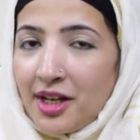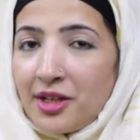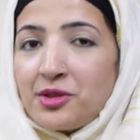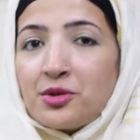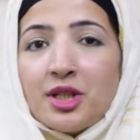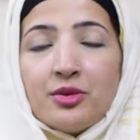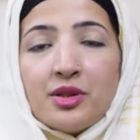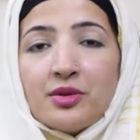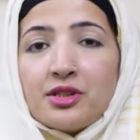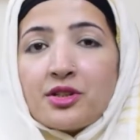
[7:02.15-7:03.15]
and today
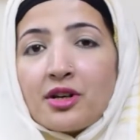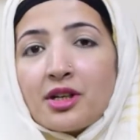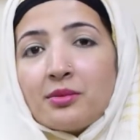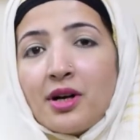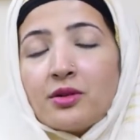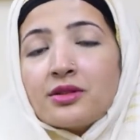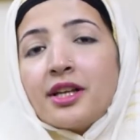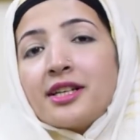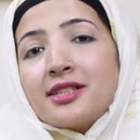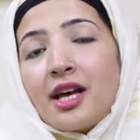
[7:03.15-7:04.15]
we will talk about
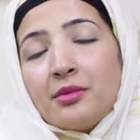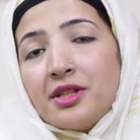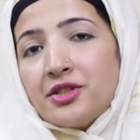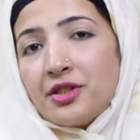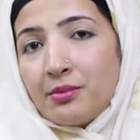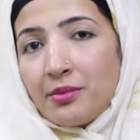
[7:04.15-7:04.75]
the examination